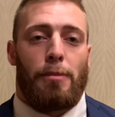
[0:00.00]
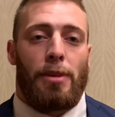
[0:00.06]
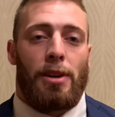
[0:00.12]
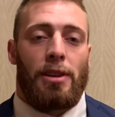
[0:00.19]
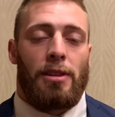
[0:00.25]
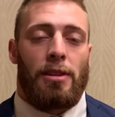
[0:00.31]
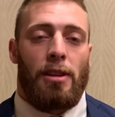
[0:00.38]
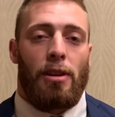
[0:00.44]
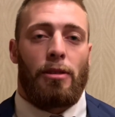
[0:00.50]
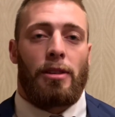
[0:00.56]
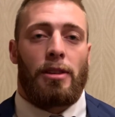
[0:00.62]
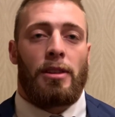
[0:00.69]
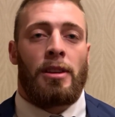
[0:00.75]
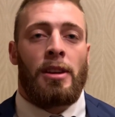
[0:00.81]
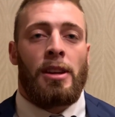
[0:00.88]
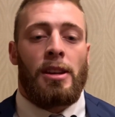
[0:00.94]
But, you know,
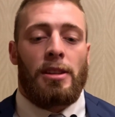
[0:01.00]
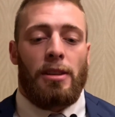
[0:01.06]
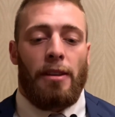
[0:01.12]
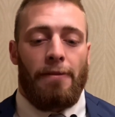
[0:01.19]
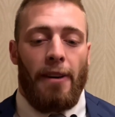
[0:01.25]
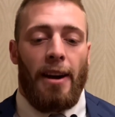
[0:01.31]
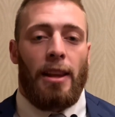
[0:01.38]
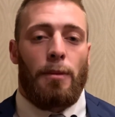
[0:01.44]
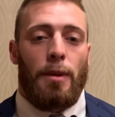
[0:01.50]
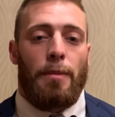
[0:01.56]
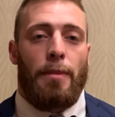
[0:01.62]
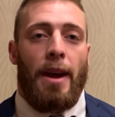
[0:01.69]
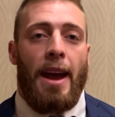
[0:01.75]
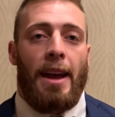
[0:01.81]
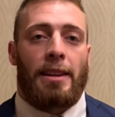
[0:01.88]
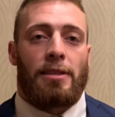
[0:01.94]
to, to finally be
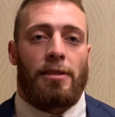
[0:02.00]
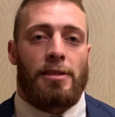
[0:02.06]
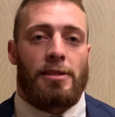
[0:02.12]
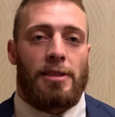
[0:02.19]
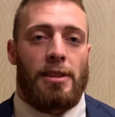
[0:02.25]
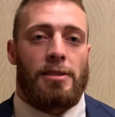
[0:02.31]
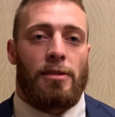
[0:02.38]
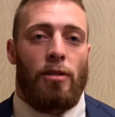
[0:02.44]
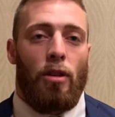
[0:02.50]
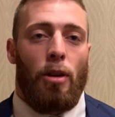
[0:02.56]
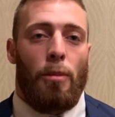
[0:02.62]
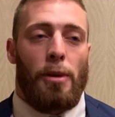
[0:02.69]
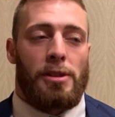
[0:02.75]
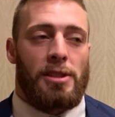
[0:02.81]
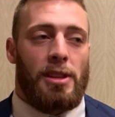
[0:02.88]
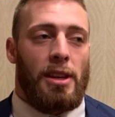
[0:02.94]
back to a sense of
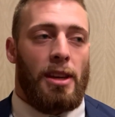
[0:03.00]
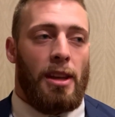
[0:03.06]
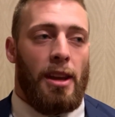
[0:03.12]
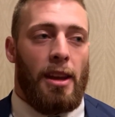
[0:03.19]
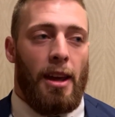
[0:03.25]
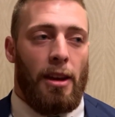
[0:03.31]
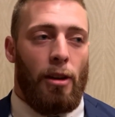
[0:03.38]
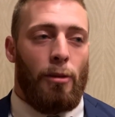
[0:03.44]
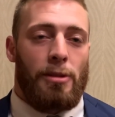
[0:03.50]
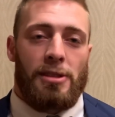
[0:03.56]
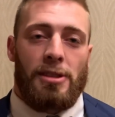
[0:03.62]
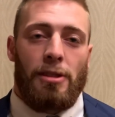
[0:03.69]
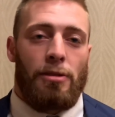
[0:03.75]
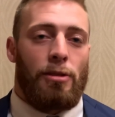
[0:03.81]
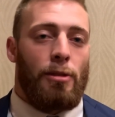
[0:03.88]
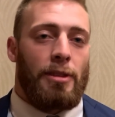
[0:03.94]
normalcy, and I know we're
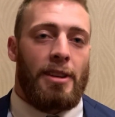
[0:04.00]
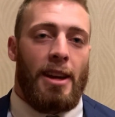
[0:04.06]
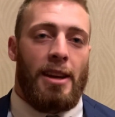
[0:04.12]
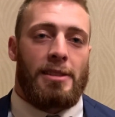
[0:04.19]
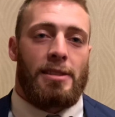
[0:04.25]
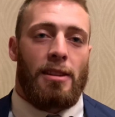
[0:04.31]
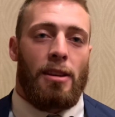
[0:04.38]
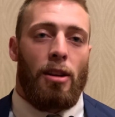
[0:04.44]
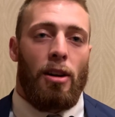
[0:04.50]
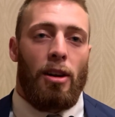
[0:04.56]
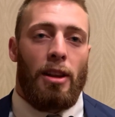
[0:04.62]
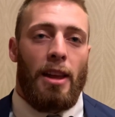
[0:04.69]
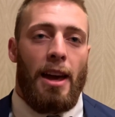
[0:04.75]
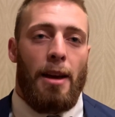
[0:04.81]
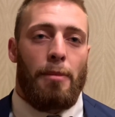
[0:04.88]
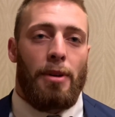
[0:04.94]
still doing testing and all
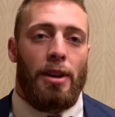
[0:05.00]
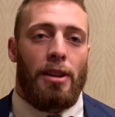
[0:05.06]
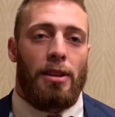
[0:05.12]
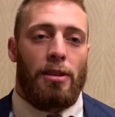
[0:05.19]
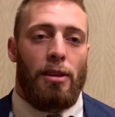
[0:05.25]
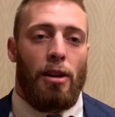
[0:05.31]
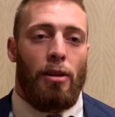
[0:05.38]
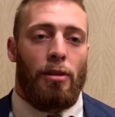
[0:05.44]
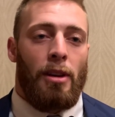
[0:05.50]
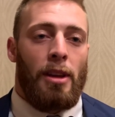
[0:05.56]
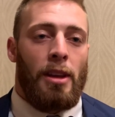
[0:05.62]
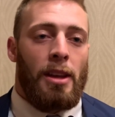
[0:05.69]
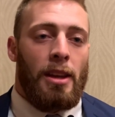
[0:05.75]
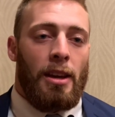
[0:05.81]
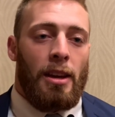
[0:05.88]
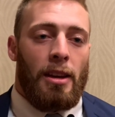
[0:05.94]
that, but, you know,
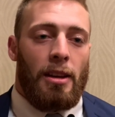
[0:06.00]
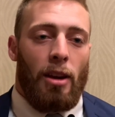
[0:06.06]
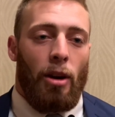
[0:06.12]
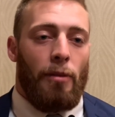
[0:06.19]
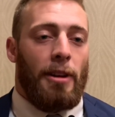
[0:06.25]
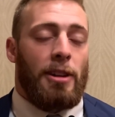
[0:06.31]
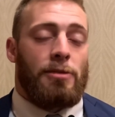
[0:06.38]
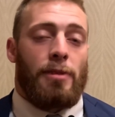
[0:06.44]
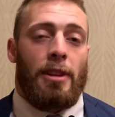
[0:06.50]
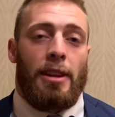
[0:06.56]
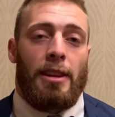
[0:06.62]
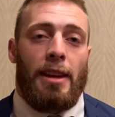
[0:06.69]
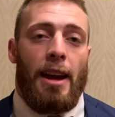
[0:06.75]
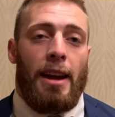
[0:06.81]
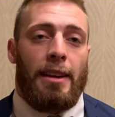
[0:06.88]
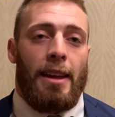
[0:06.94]
COVID's really
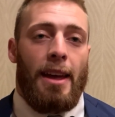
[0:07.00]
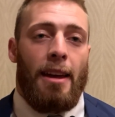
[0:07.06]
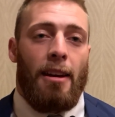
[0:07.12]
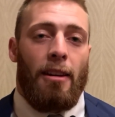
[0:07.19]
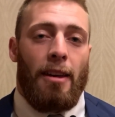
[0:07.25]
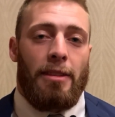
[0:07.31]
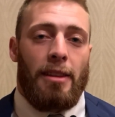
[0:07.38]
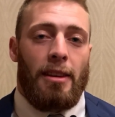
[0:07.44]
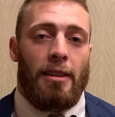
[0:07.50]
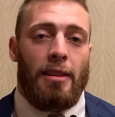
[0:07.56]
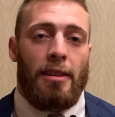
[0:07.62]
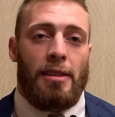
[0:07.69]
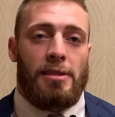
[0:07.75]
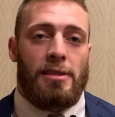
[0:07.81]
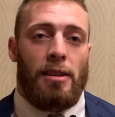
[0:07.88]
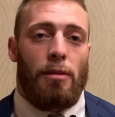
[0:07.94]
died down. I think
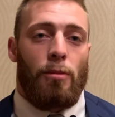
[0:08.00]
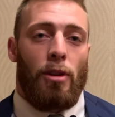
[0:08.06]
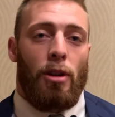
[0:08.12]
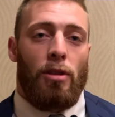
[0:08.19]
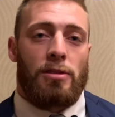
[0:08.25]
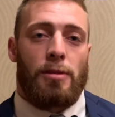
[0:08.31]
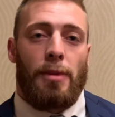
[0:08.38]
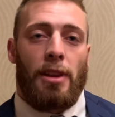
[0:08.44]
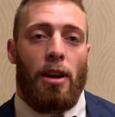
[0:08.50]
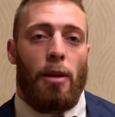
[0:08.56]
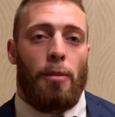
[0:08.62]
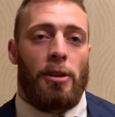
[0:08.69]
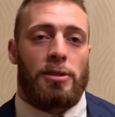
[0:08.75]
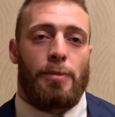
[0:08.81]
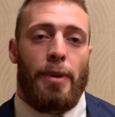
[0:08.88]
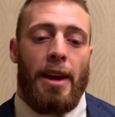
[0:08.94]
it's something we're ultimately
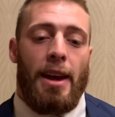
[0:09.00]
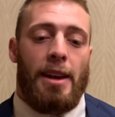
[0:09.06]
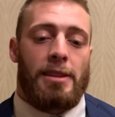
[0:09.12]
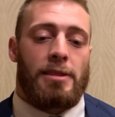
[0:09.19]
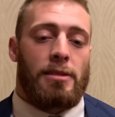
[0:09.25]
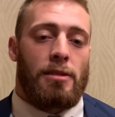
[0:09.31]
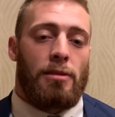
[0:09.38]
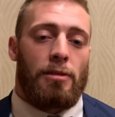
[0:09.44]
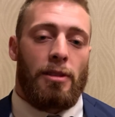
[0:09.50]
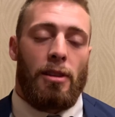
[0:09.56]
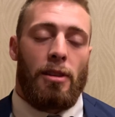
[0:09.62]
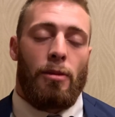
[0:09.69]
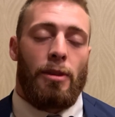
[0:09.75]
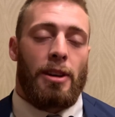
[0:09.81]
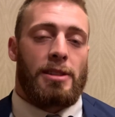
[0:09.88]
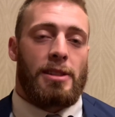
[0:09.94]
almost past. So, you know,
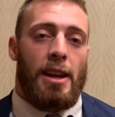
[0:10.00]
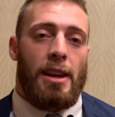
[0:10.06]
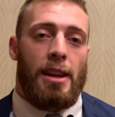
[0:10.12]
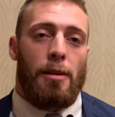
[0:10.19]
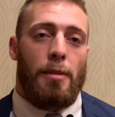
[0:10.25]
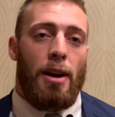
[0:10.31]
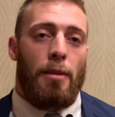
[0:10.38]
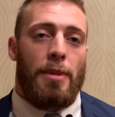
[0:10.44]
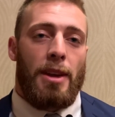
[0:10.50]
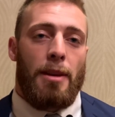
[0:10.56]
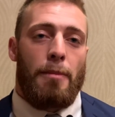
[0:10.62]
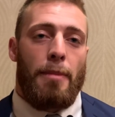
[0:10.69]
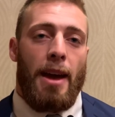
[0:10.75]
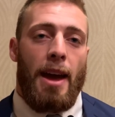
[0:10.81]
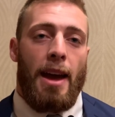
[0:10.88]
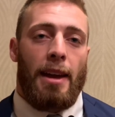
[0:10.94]
we're excited about being
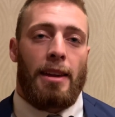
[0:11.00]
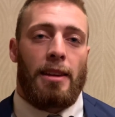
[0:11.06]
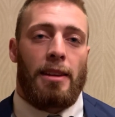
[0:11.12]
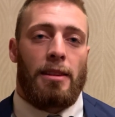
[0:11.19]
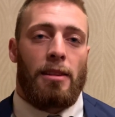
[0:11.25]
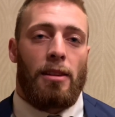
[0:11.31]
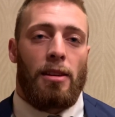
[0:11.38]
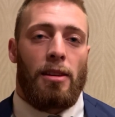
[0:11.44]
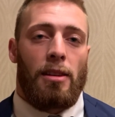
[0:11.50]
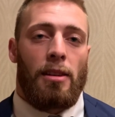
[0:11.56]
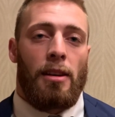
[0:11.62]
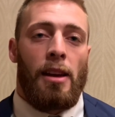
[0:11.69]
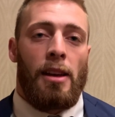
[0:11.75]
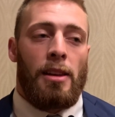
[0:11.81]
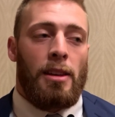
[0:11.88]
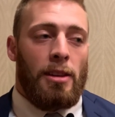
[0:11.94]
back and, uh,
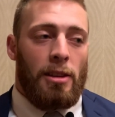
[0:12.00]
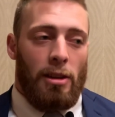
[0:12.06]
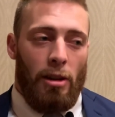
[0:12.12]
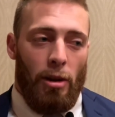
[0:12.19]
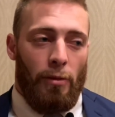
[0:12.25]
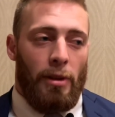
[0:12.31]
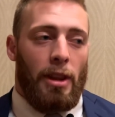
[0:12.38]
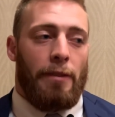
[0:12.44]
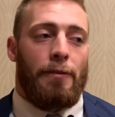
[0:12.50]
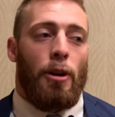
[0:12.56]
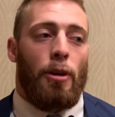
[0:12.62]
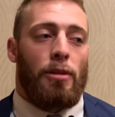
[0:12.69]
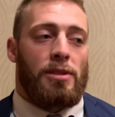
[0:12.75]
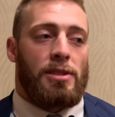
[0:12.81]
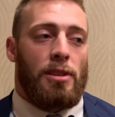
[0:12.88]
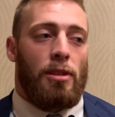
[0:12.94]
you know, really
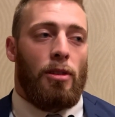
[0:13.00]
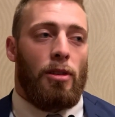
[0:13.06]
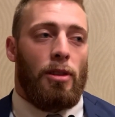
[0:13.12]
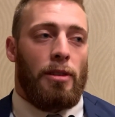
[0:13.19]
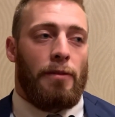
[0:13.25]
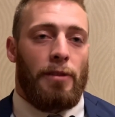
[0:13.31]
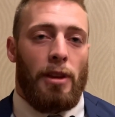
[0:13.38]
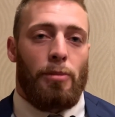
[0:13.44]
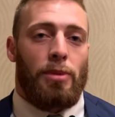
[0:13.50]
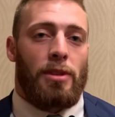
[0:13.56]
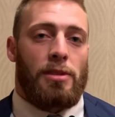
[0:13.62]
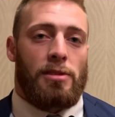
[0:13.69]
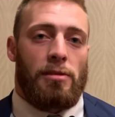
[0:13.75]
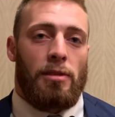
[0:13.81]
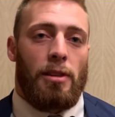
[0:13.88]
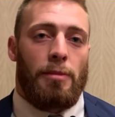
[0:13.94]
focusing on flipping the
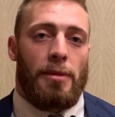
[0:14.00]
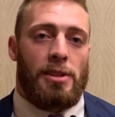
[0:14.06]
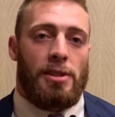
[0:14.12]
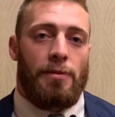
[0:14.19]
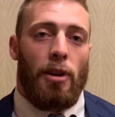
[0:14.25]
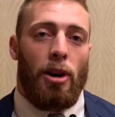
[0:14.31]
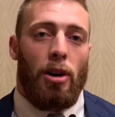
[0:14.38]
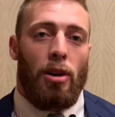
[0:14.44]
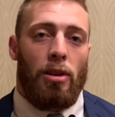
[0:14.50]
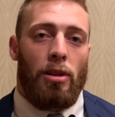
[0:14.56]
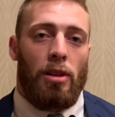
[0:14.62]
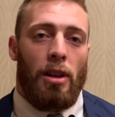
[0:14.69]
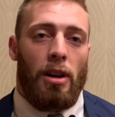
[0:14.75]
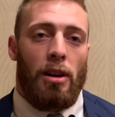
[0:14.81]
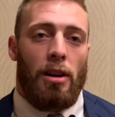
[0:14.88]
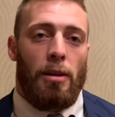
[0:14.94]
script this fall
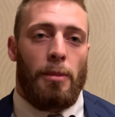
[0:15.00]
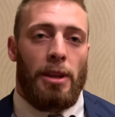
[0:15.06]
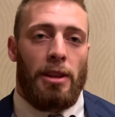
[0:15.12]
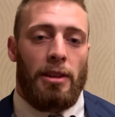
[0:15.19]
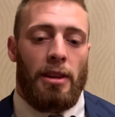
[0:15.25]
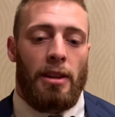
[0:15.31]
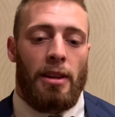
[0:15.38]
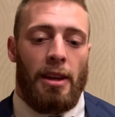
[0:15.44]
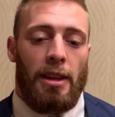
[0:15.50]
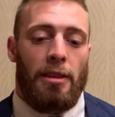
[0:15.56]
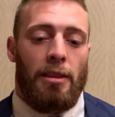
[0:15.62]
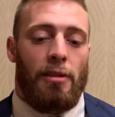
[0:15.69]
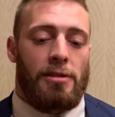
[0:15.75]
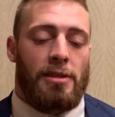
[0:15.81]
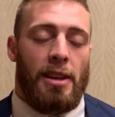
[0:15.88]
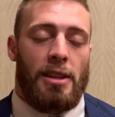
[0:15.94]
um, and getting
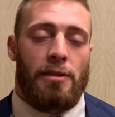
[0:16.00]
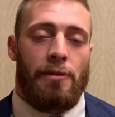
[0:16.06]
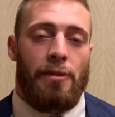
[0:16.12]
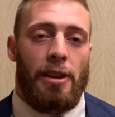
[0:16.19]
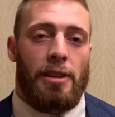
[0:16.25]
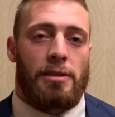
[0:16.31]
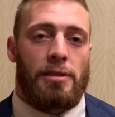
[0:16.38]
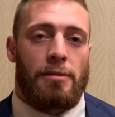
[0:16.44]
those things fixed.